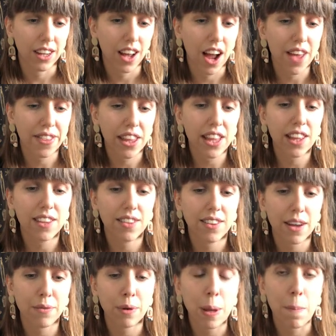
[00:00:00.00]
think there's
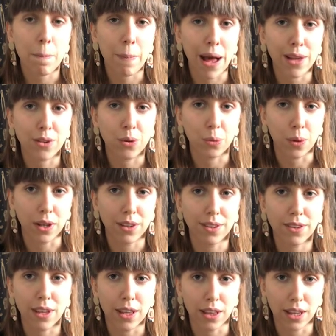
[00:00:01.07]
definitely better
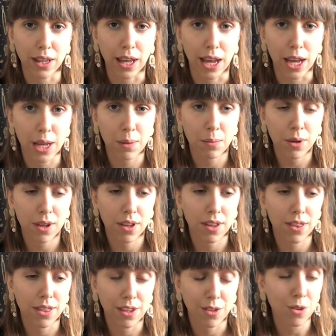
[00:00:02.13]
ones in the game.
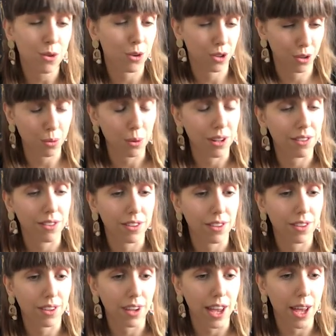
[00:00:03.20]
There's not good ones in
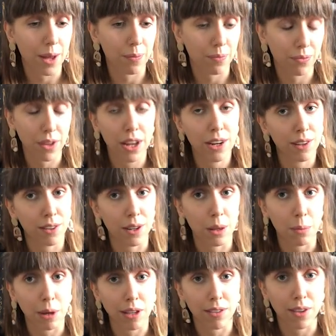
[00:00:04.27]
the game, at least in the
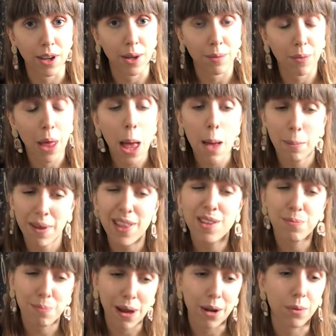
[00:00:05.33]
base game, but there's
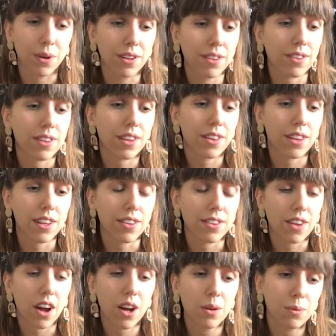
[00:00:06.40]
better ones than this.
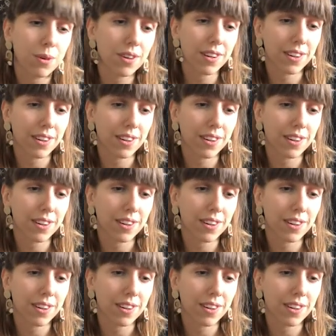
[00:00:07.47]
But